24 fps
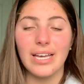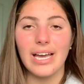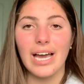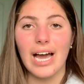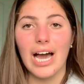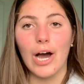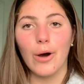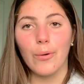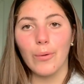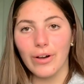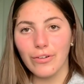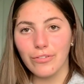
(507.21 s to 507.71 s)

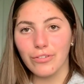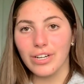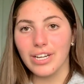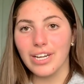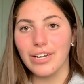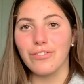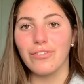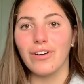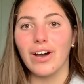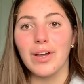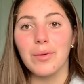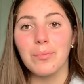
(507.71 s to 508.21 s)
However,
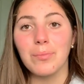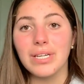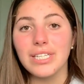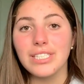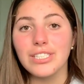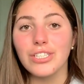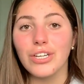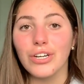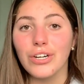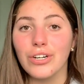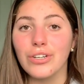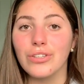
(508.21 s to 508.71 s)
if I
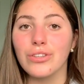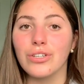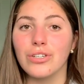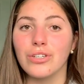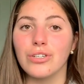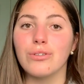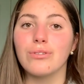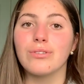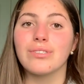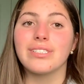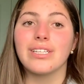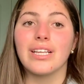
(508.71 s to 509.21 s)
misheard the
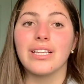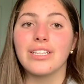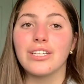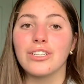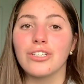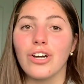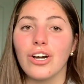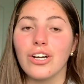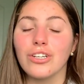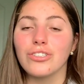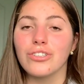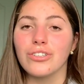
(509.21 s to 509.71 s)
news that the
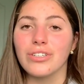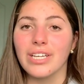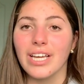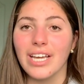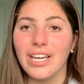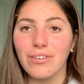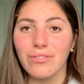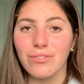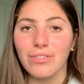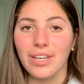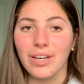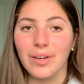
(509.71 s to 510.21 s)
doctor
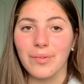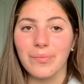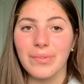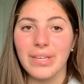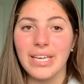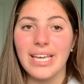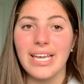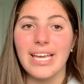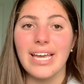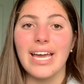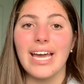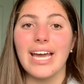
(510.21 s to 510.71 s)
gave them,
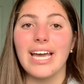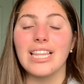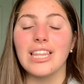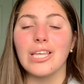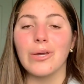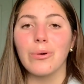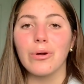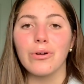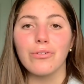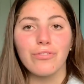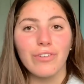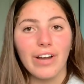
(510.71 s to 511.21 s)
and they
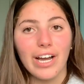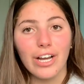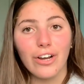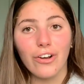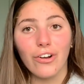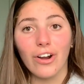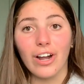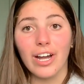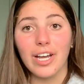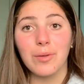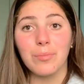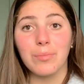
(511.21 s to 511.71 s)
were in fact
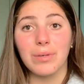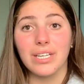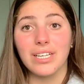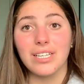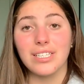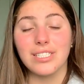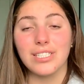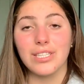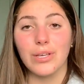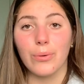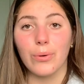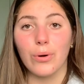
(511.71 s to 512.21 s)
crying
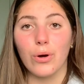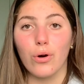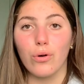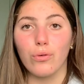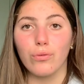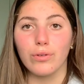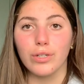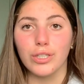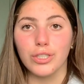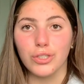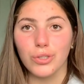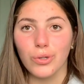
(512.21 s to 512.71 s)
because they were
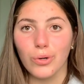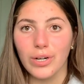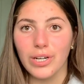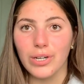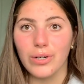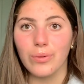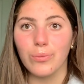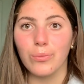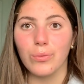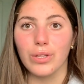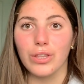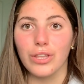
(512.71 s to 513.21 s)

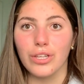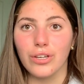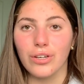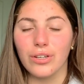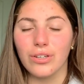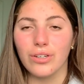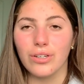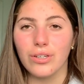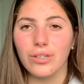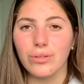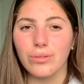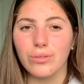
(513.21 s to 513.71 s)
overjoyed with
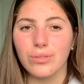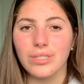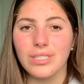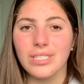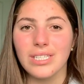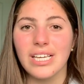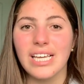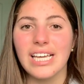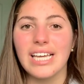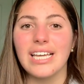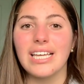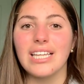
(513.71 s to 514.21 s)
good news,
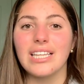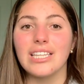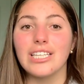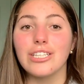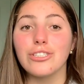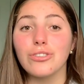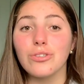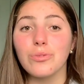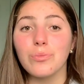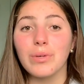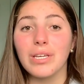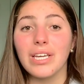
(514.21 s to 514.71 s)

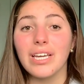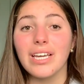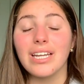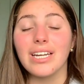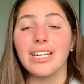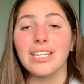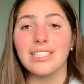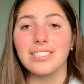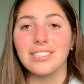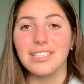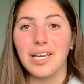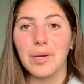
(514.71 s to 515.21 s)
this would be an
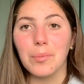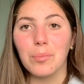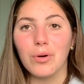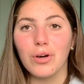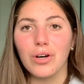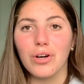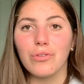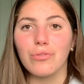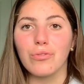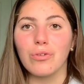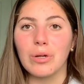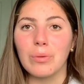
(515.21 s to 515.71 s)
example
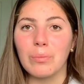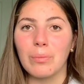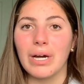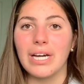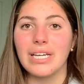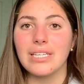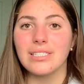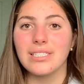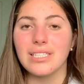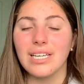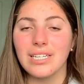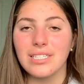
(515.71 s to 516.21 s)
of when
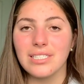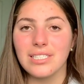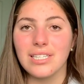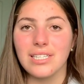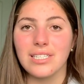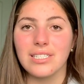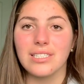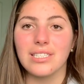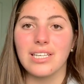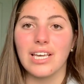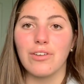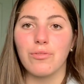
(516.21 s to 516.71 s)
my
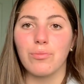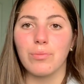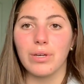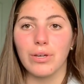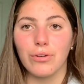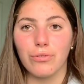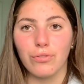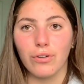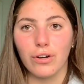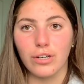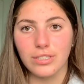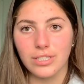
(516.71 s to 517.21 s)
senses gave me a
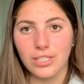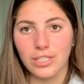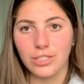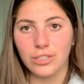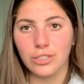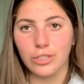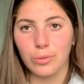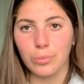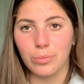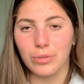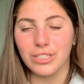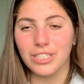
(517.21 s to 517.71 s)
false
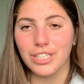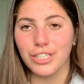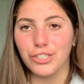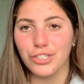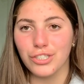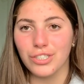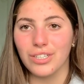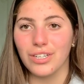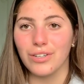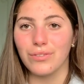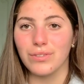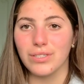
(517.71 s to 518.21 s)

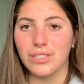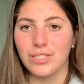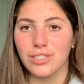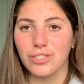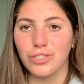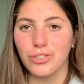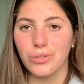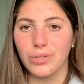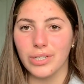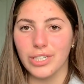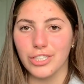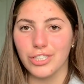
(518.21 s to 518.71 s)
interpretation of a
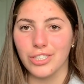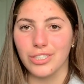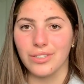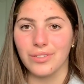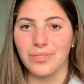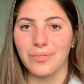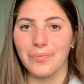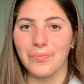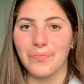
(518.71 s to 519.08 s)
situation.